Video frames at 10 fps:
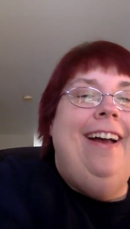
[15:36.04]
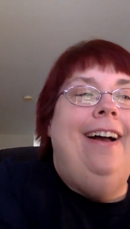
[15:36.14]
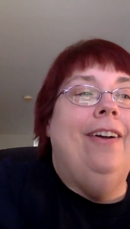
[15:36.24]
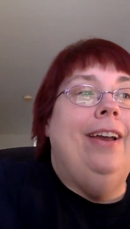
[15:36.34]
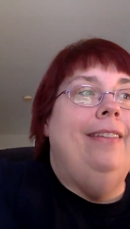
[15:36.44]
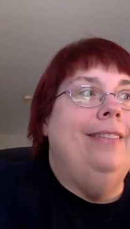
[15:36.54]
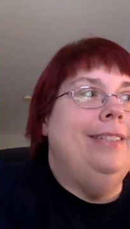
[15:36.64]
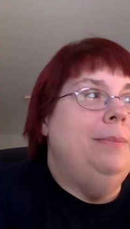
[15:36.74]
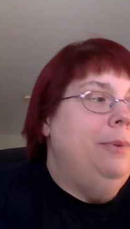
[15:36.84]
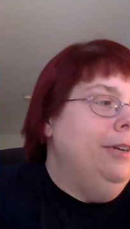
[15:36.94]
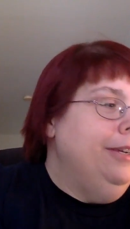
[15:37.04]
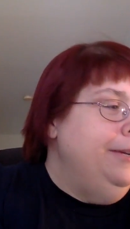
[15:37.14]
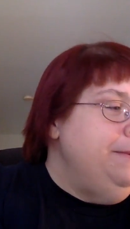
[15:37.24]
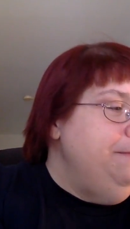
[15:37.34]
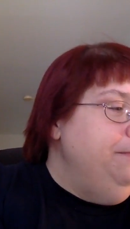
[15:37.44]
Okay, this book
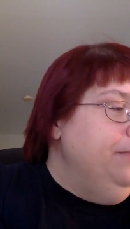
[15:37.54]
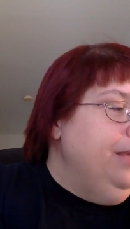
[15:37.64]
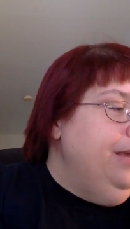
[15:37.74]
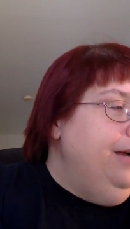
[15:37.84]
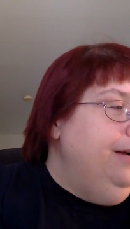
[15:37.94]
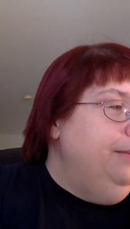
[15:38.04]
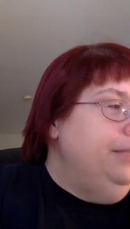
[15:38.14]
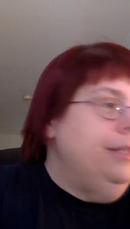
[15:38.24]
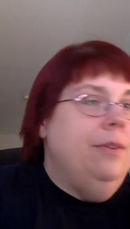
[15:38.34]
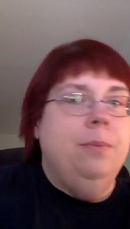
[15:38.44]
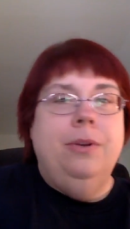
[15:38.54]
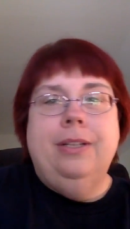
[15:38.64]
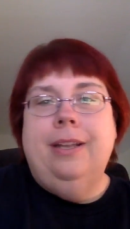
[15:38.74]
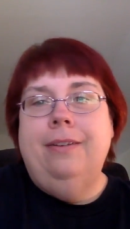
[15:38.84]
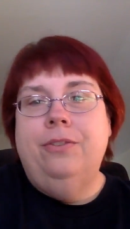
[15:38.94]
is another book
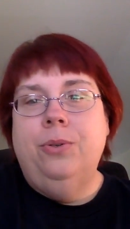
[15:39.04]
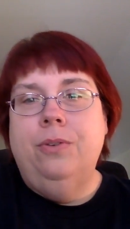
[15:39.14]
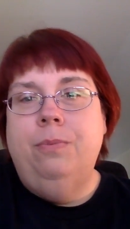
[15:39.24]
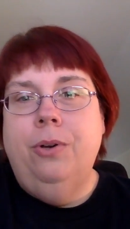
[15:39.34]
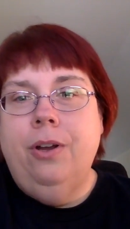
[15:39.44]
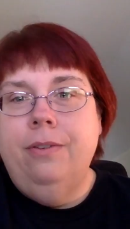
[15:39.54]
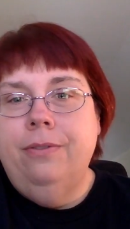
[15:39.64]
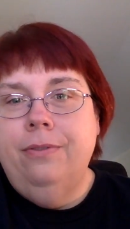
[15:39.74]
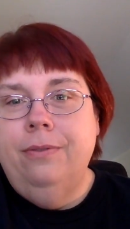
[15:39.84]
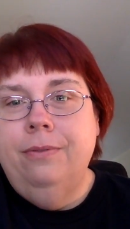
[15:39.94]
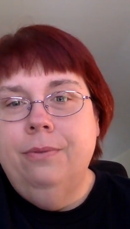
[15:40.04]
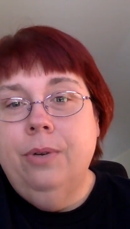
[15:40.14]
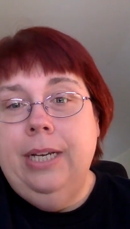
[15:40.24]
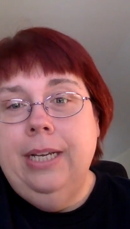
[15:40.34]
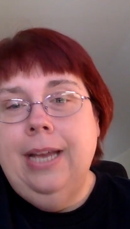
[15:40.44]
that I've sort of put off
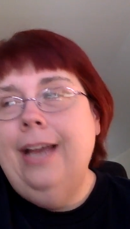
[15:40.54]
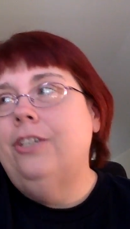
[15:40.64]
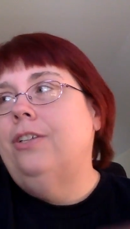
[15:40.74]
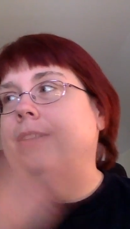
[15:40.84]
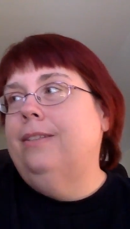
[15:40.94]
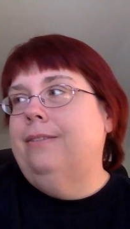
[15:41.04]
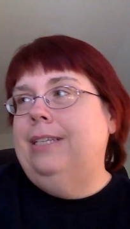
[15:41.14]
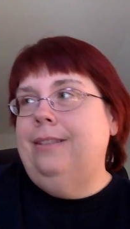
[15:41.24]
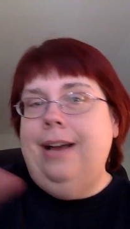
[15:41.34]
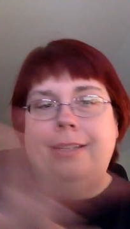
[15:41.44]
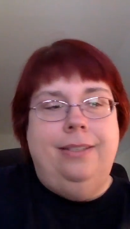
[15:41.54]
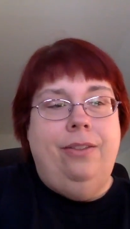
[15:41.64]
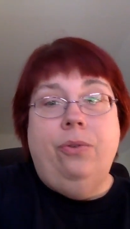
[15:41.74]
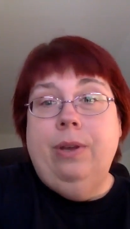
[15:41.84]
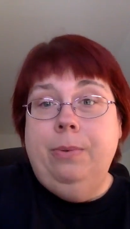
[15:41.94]
reading. Actually, these last
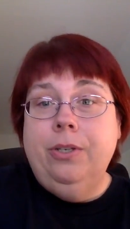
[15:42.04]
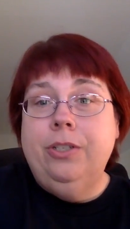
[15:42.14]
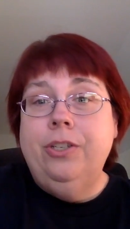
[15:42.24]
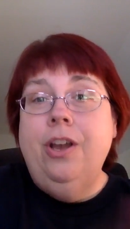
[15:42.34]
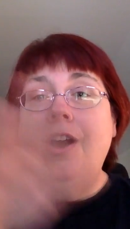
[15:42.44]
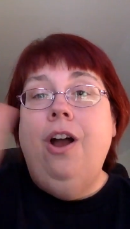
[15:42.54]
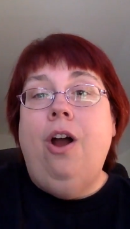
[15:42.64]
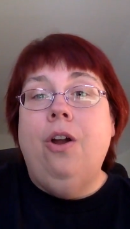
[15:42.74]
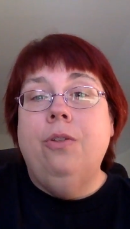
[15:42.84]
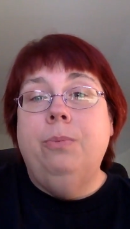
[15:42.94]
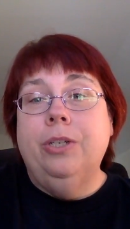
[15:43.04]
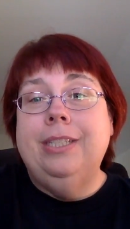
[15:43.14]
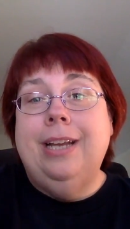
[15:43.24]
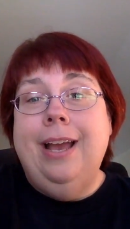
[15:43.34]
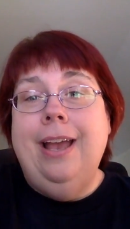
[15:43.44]
3 books are the books
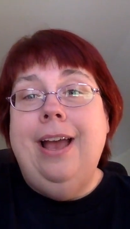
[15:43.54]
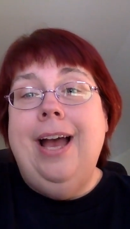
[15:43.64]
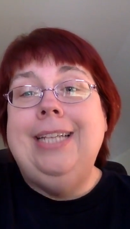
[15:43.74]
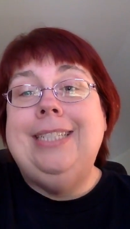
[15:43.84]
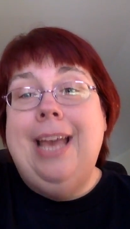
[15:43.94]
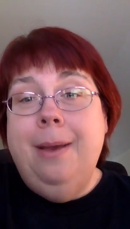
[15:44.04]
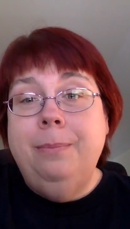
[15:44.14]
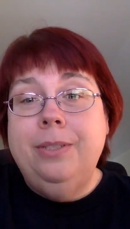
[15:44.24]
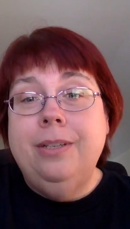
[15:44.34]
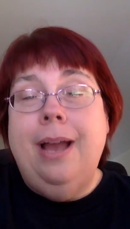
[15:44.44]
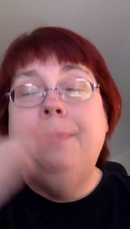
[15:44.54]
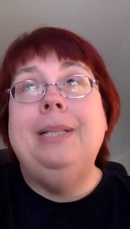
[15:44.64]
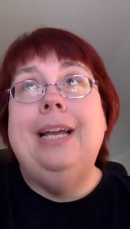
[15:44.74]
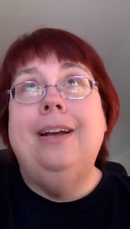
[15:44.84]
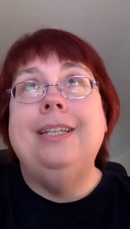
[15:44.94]
that I
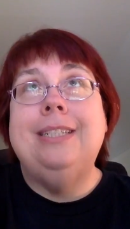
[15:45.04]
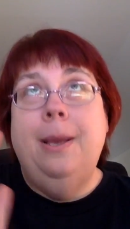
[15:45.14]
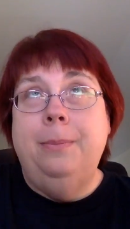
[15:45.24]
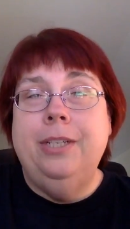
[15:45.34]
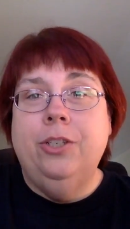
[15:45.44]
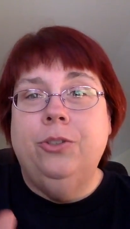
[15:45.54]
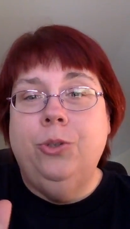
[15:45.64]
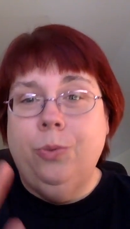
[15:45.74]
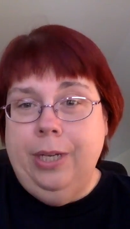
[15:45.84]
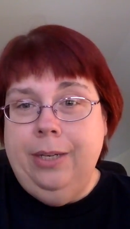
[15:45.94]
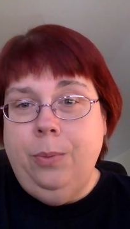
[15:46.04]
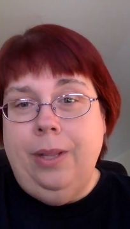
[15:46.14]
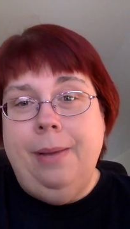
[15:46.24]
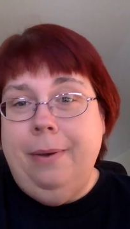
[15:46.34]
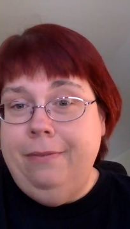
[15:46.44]
plan on attempting to read while
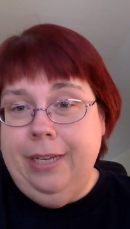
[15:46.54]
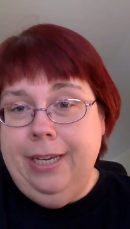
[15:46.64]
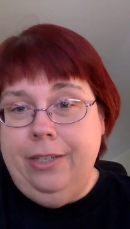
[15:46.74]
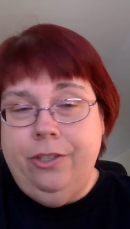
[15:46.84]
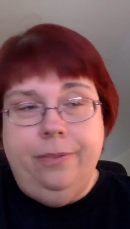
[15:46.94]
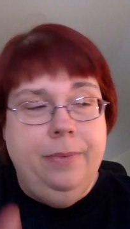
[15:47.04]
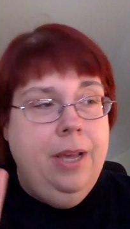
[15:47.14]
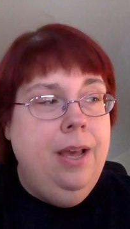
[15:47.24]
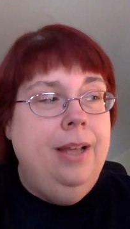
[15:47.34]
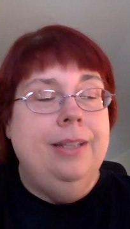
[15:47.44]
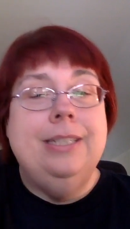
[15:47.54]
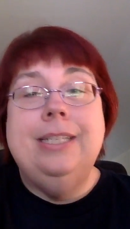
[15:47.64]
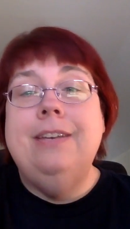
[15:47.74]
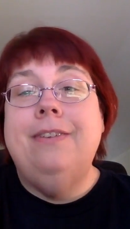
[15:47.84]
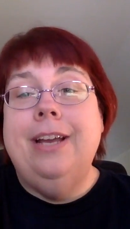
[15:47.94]
I'm on vacation. Let's
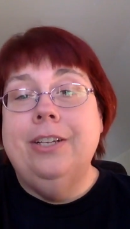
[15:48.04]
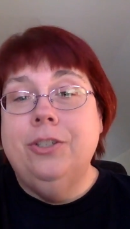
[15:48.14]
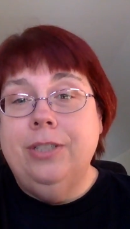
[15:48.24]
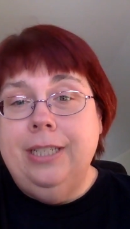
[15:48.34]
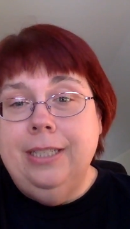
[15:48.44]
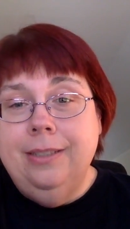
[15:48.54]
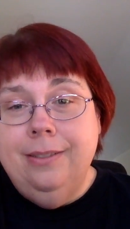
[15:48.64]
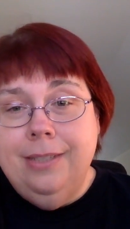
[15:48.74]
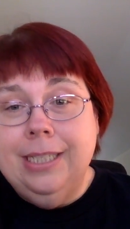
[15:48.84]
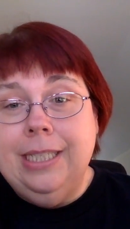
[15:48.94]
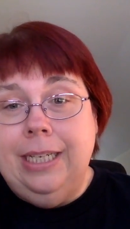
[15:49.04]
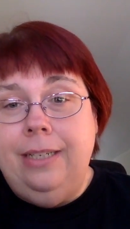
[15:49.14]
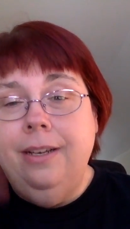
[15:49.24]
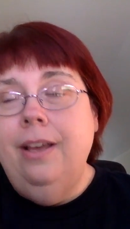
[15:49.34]
see if I actually succeed.